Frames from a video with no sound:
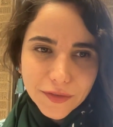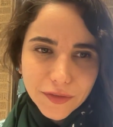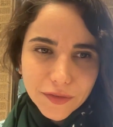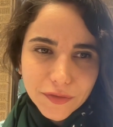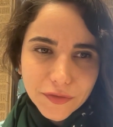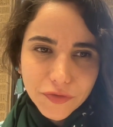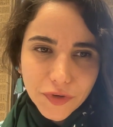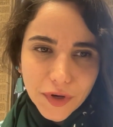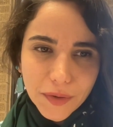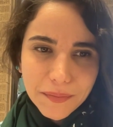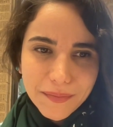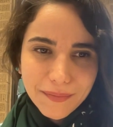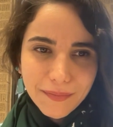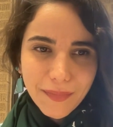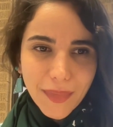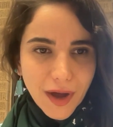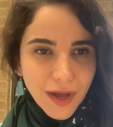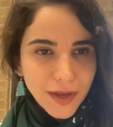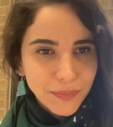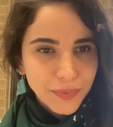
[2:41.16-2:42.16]
from
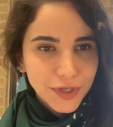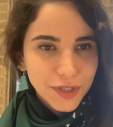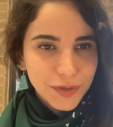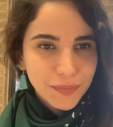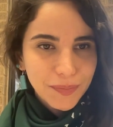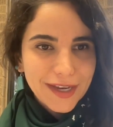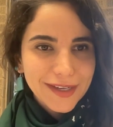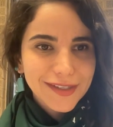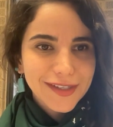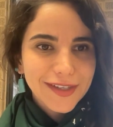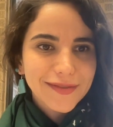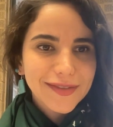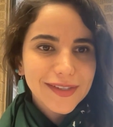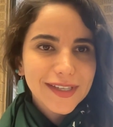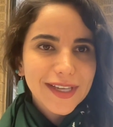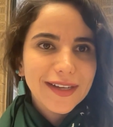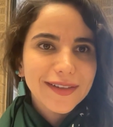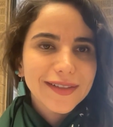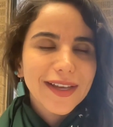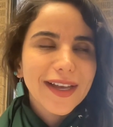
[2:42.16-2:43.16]
my perspectives,
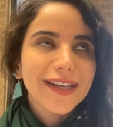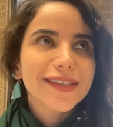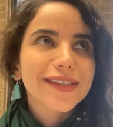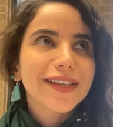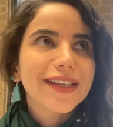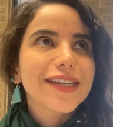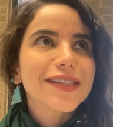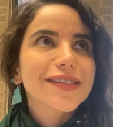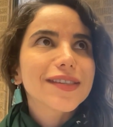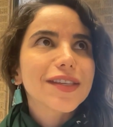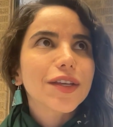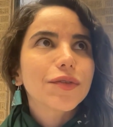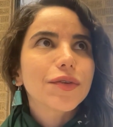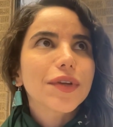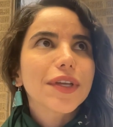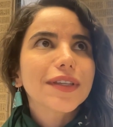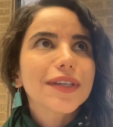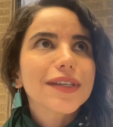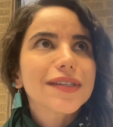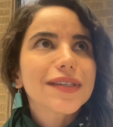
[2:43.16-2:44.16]
at least
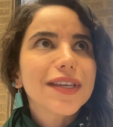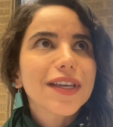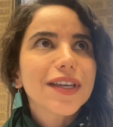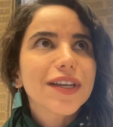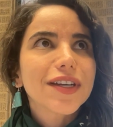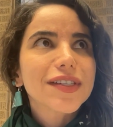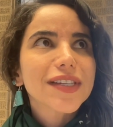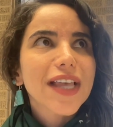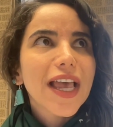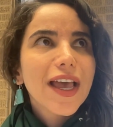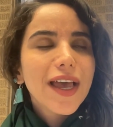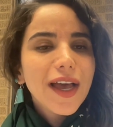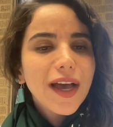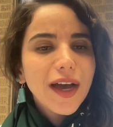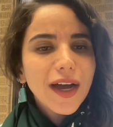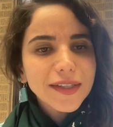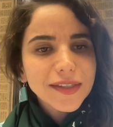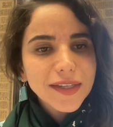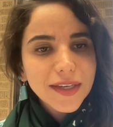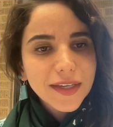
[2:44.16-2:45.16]
during these years,
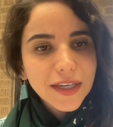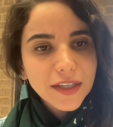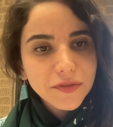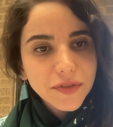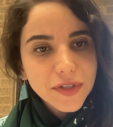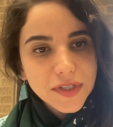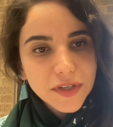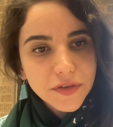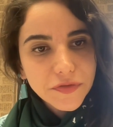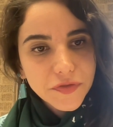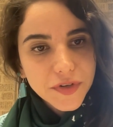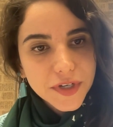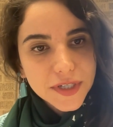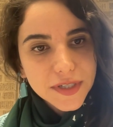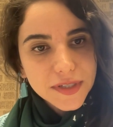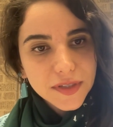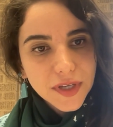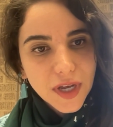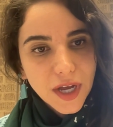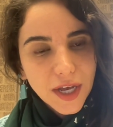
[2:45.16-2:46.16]
I think it was the
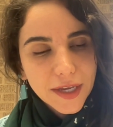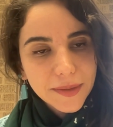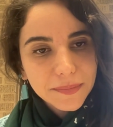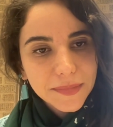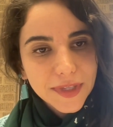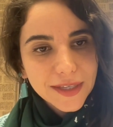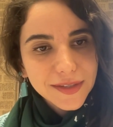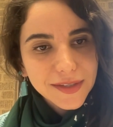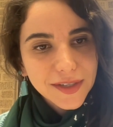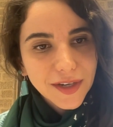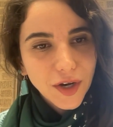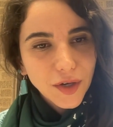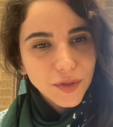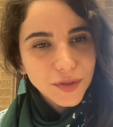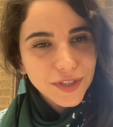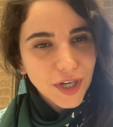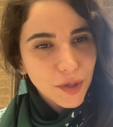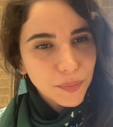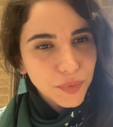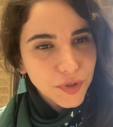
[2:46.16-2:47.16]
first time that all
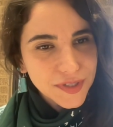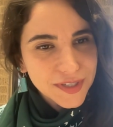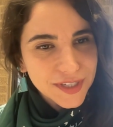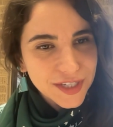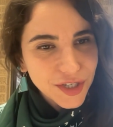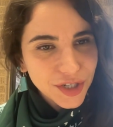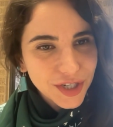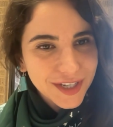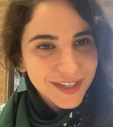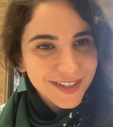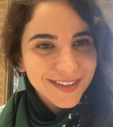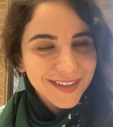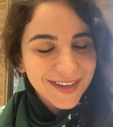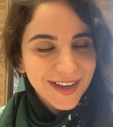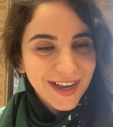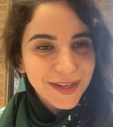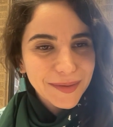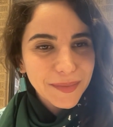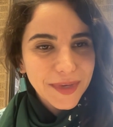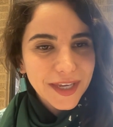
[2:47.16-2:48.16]
the
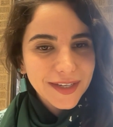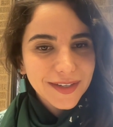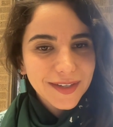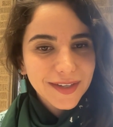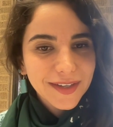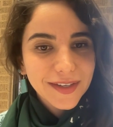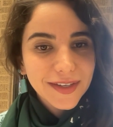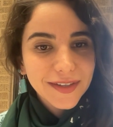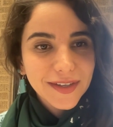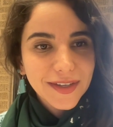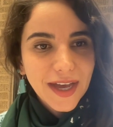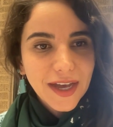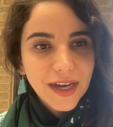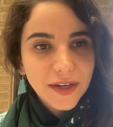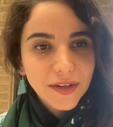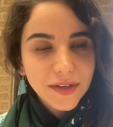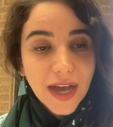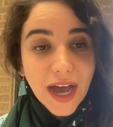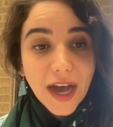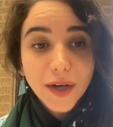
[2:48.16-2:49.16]
opposition, I mean,
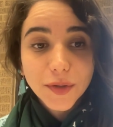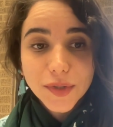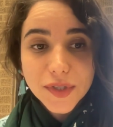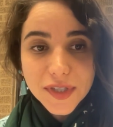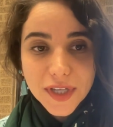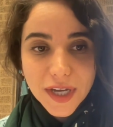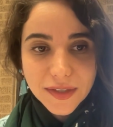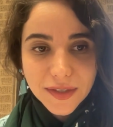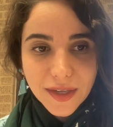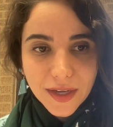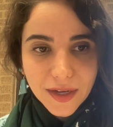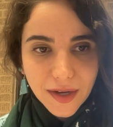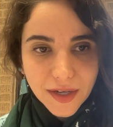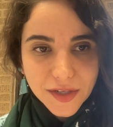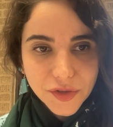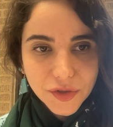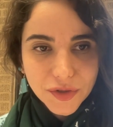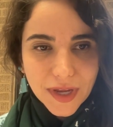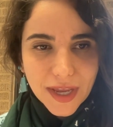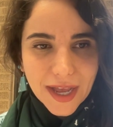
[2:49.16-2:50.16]
outside the
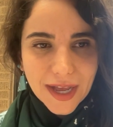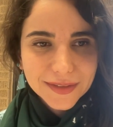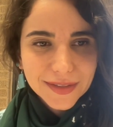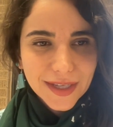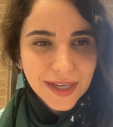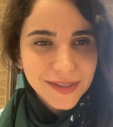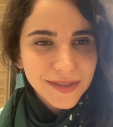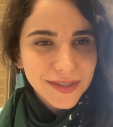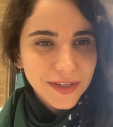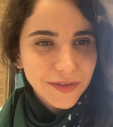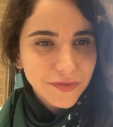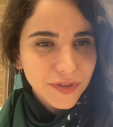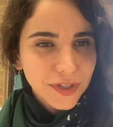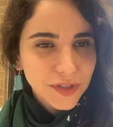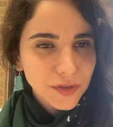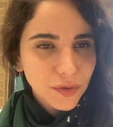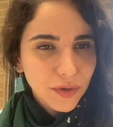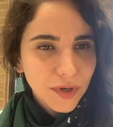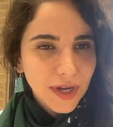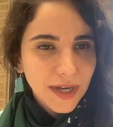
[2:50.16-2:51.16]
country and
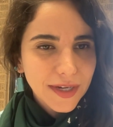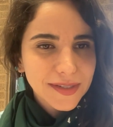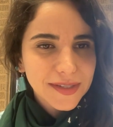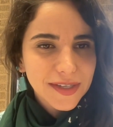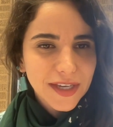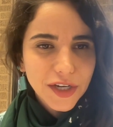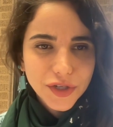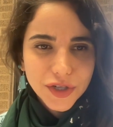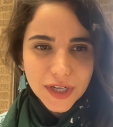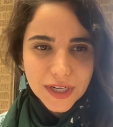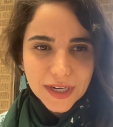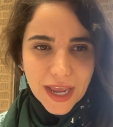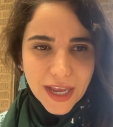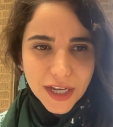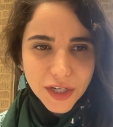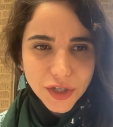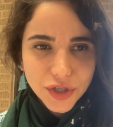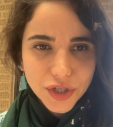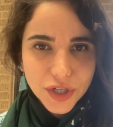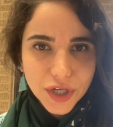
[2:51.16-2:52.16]
different organizations,
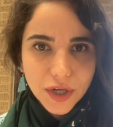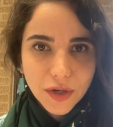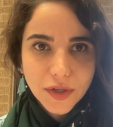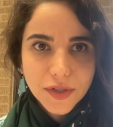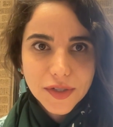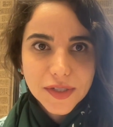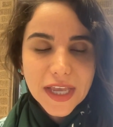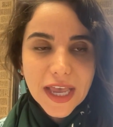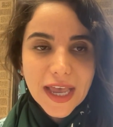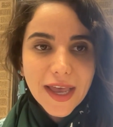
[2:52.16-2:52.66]
NGOs,